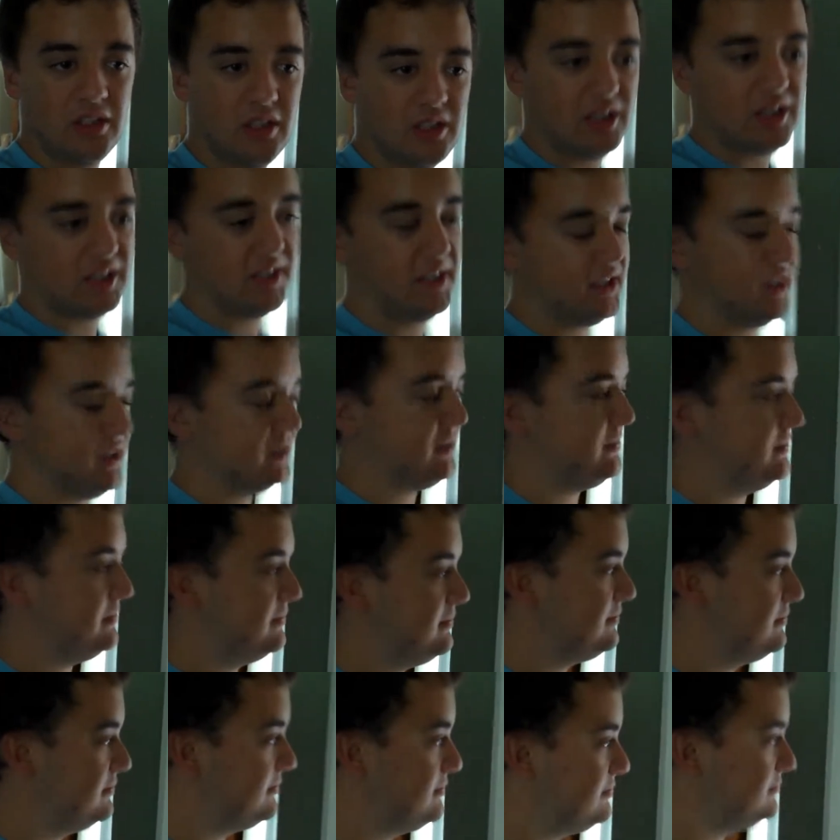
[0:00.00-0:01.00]
Um,
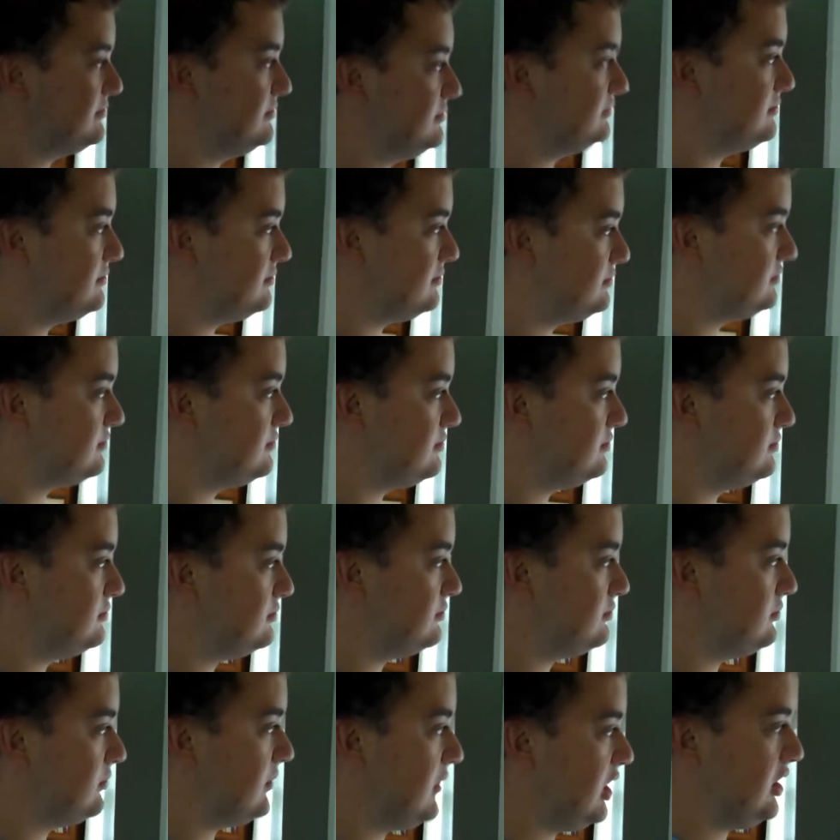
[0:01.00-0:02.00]

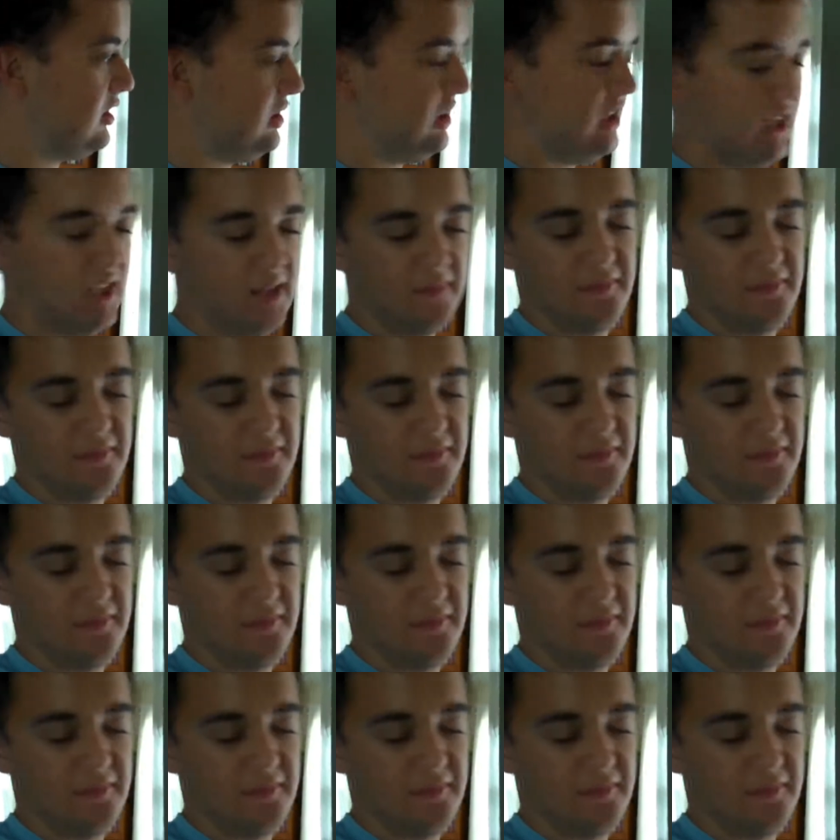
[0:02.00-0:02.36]
yeah,